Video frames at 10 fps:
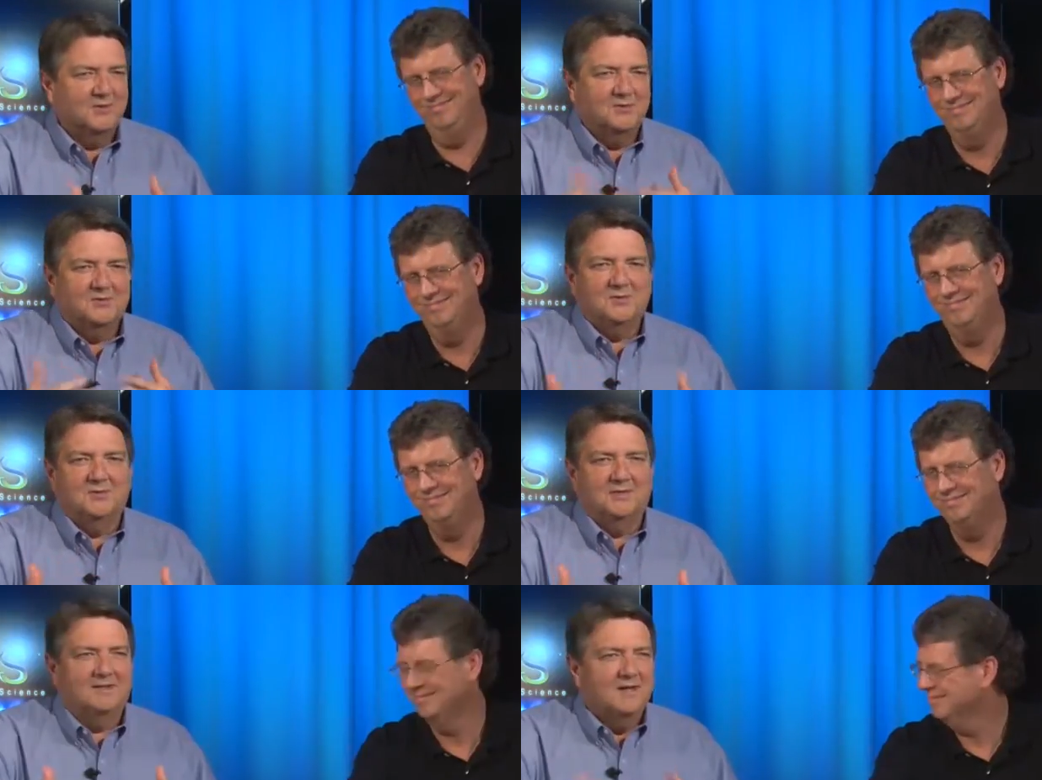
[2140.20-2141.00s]
Speaker 1: you tune
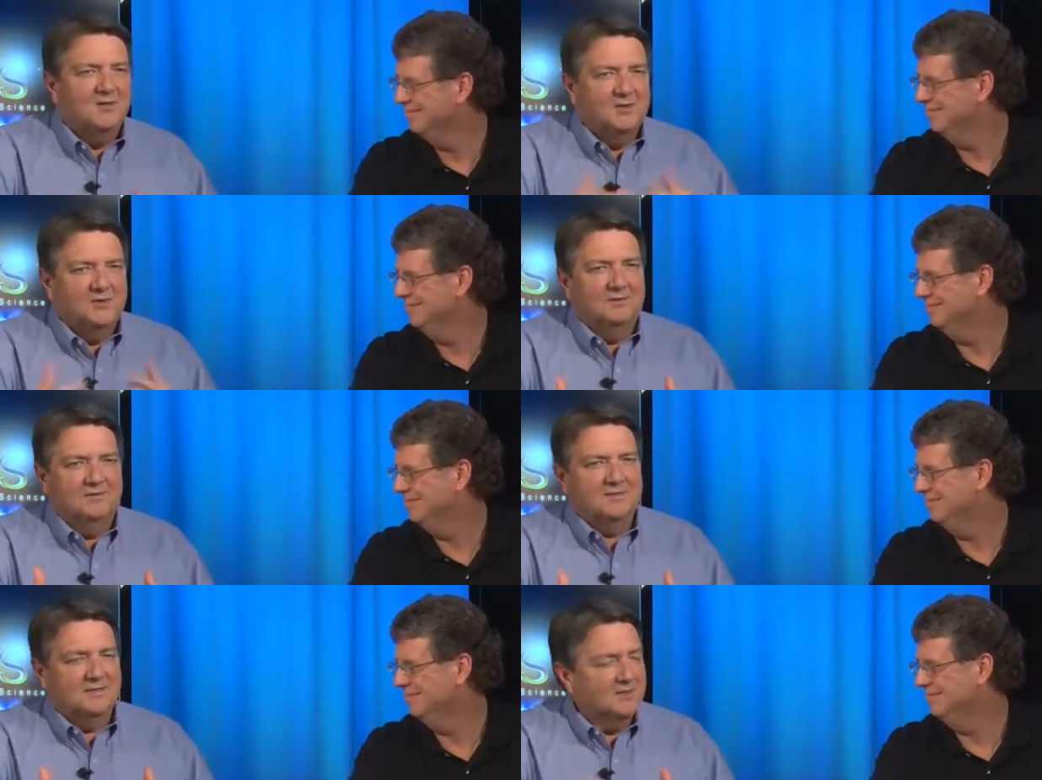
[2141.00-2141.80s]
in, you hear
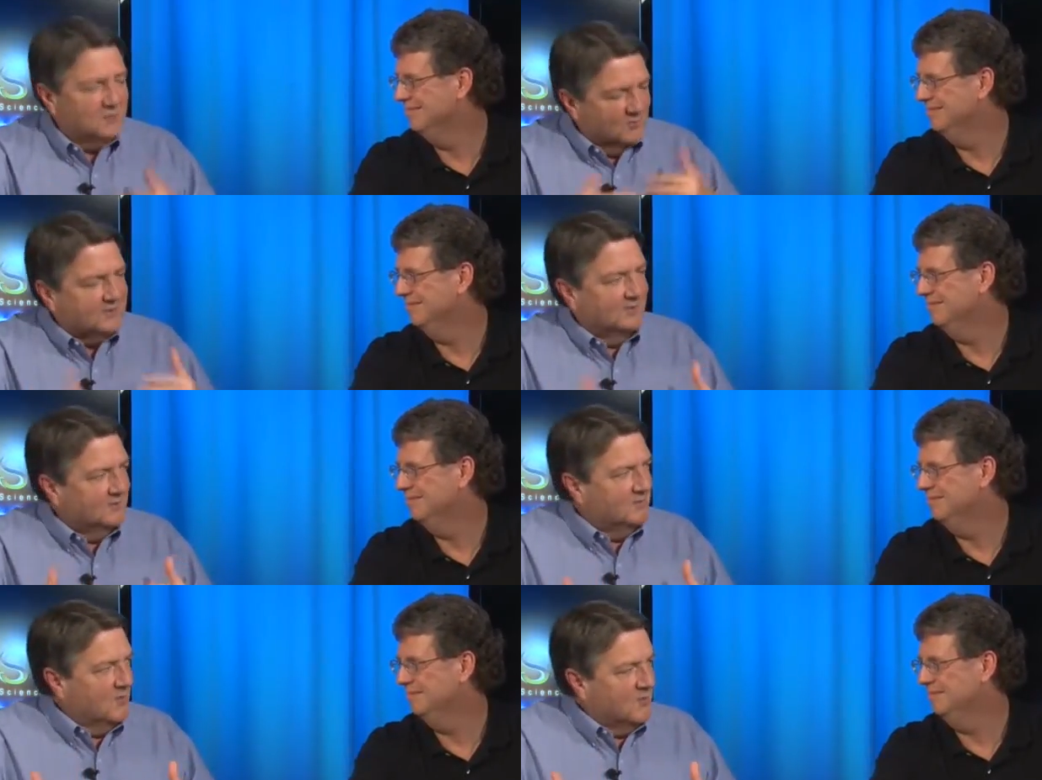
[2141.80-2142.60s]
this thing, you want to learn
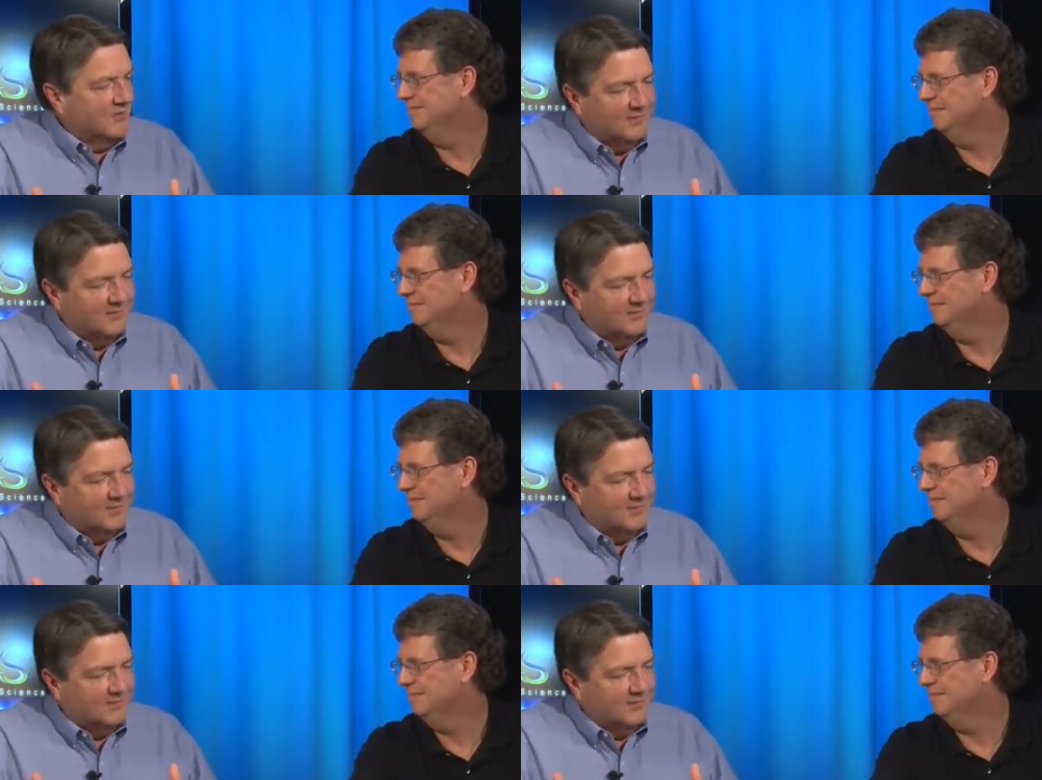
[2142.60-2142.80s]
more.